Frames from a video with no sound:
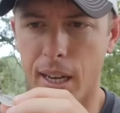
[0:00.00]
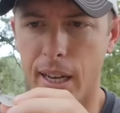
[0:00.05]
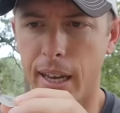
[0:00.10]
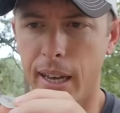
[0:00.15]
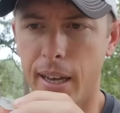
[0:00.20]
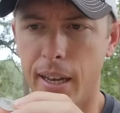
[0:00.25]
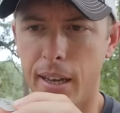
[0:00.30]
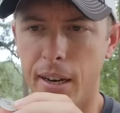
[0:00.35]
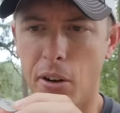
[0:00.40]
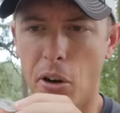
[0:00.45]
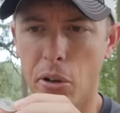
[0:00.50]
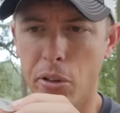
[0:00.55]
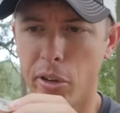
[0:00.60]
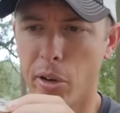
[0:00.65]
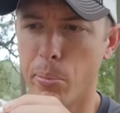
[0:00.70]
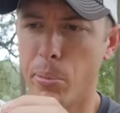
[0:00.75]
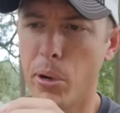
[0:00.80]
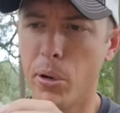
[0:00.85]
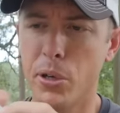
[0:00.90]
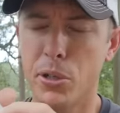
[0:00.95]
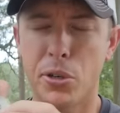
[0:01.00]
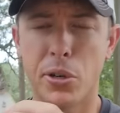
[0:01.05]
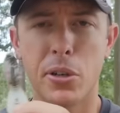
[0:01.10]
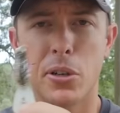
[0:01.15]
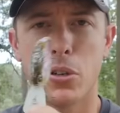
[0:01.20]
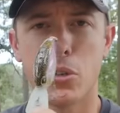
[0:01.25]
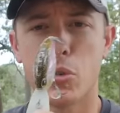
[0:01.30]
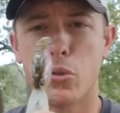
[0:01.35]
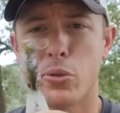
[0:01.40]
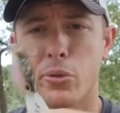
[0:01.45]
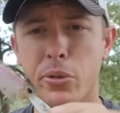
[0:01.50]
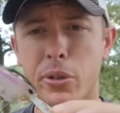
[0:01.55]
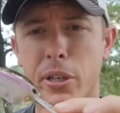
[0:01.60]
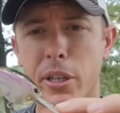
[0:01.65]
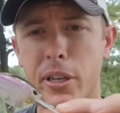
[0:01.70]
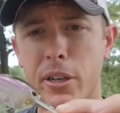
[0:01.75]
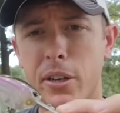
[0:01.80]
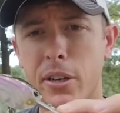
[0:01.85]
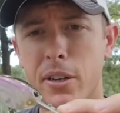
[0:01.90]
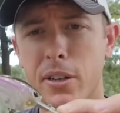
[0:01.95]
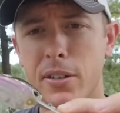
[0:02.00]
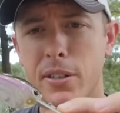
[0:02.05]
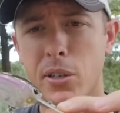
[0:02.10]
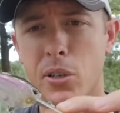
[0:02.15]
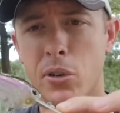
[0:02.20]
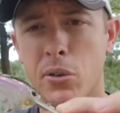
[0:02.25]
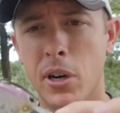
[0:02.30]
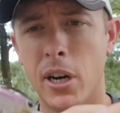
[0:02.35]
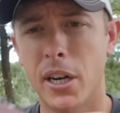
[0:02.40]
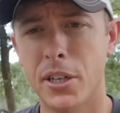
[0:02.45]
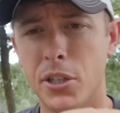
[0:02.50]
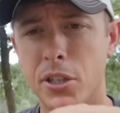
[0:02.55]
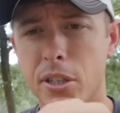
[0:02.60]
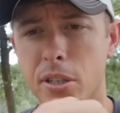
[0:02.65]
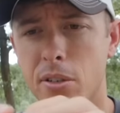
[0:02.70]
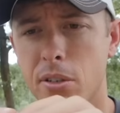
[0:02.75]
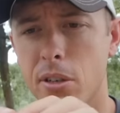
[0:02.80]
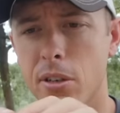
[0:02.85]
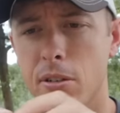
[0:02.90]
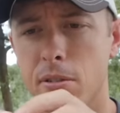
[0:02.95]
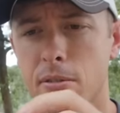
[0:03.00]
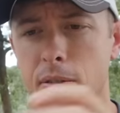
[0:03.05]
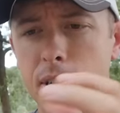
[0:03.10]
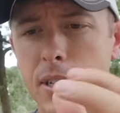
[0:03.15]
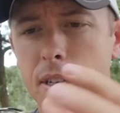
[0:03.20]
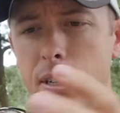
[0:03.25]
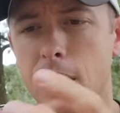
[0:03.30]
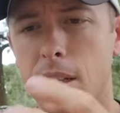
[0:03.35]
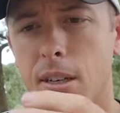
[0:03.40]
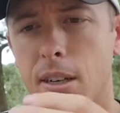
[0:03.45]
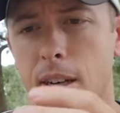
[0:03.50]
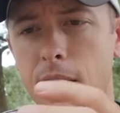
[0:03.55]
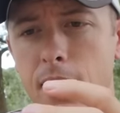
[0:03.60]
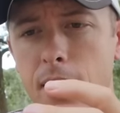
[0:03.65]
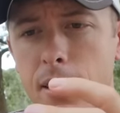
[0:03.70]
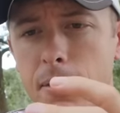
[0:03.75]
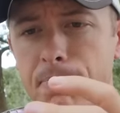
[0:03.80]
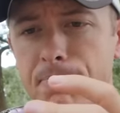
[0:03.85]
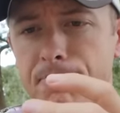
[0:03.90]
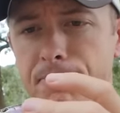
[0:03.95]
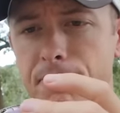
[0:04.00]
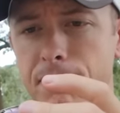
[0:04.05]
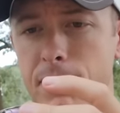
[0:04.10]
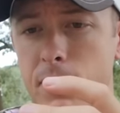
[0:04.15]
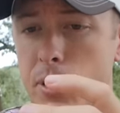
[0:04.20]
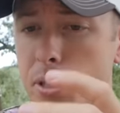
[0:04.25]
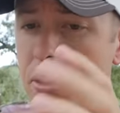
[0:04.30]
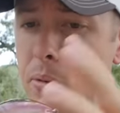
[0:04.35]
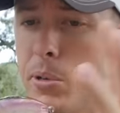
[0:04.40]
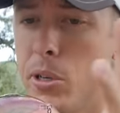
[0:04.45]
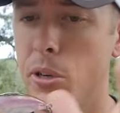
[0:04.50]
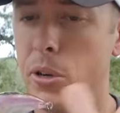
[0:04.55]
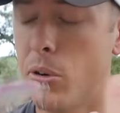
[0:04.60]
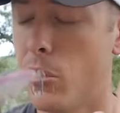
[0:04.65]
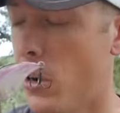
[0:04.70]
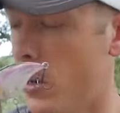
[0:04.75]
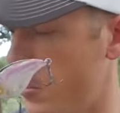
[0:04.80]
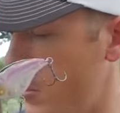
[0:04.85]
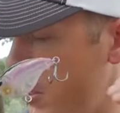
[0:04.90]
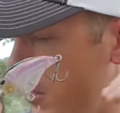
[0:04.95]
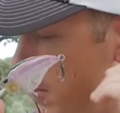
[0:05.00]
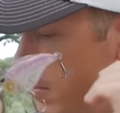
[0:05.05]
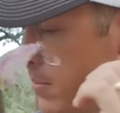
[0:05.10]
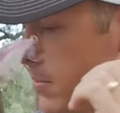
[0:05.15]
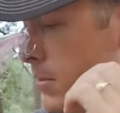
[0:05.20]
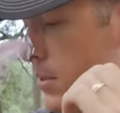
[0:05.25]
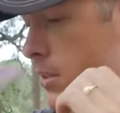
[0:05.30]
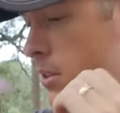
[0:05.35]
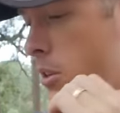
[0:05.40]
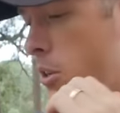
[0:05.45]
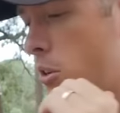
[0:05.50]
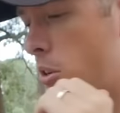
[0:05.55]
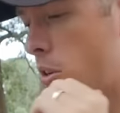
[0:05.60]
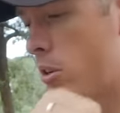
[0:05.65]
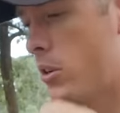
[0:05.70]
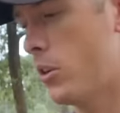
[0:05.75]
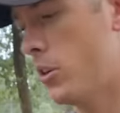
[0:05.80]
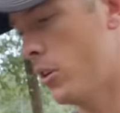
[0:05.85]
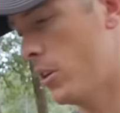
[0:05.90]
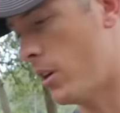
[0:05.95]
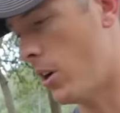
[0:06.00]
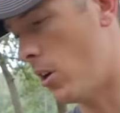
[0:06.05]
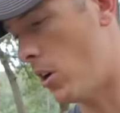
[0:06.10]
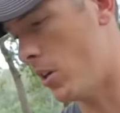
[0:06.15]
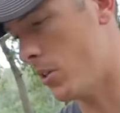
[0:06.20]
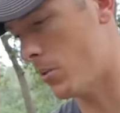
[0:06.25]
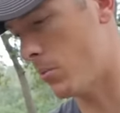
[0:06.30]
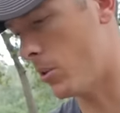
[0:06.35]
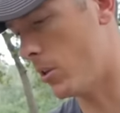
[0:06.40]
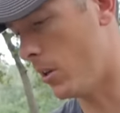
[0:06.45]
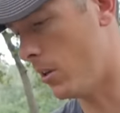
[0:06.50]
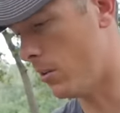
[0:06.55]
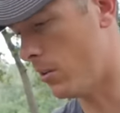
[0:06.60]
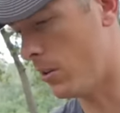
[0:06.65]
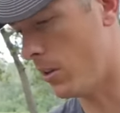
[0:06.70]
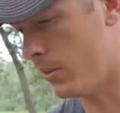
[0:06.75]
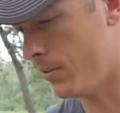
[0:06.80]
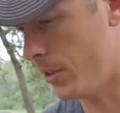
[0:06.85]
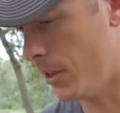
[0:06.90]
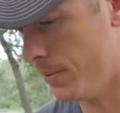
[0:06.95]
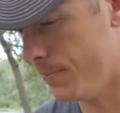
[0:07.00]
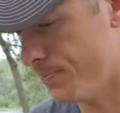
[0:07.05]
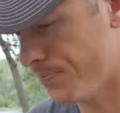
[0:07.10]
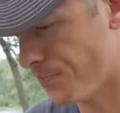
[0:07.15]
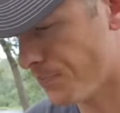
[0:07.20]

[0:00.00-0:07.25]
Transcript: And all the componentry looks really good on this Arashi, so it's gonna be a good crankbait. Good, awesome color, love that.